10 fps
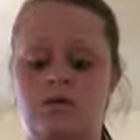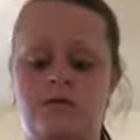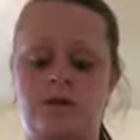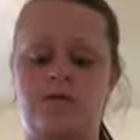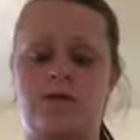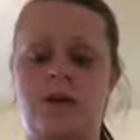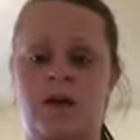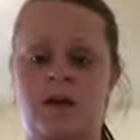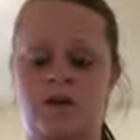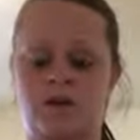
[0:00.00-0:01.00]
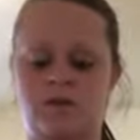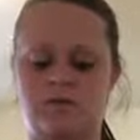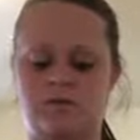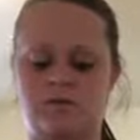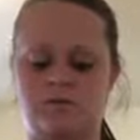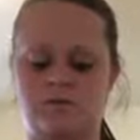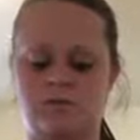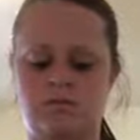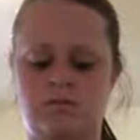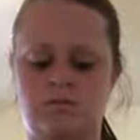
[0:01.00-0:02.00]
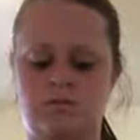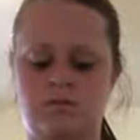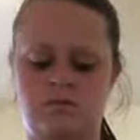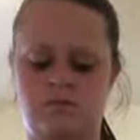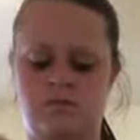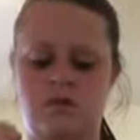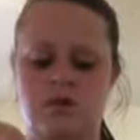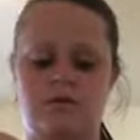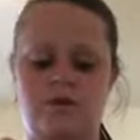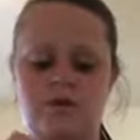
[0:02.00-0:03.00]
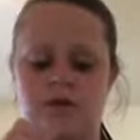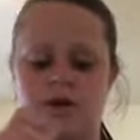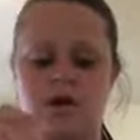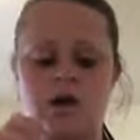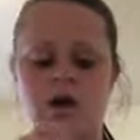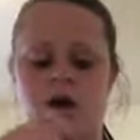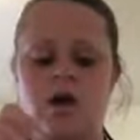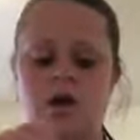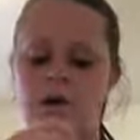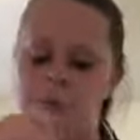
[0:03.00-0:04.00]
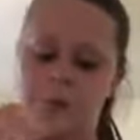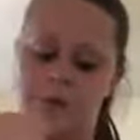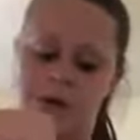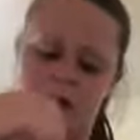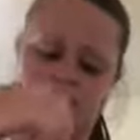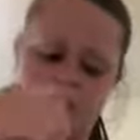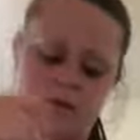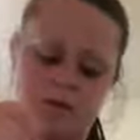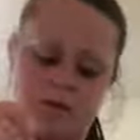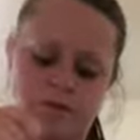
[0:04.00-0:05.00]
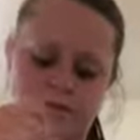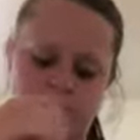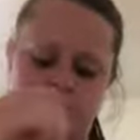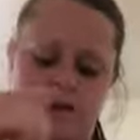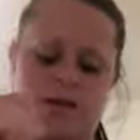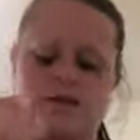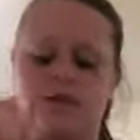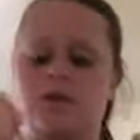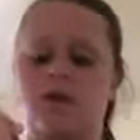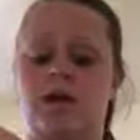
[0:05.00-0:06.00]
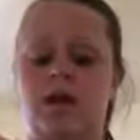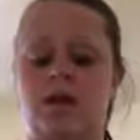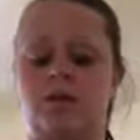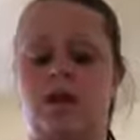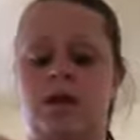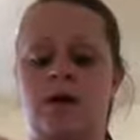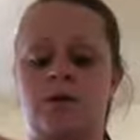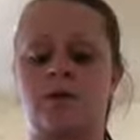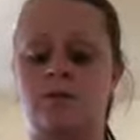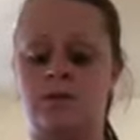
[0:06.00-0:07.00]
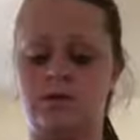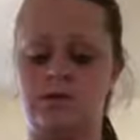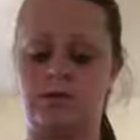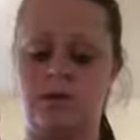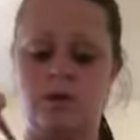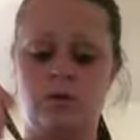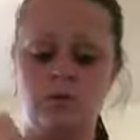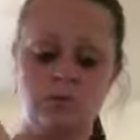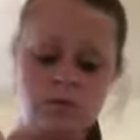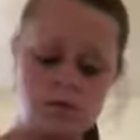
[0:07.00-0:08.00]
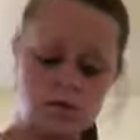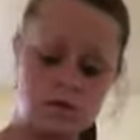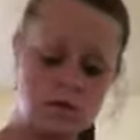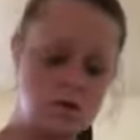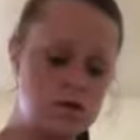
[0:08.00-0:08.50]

fluffy and less non-fluffy, but because that's all I had right now, that's what we used.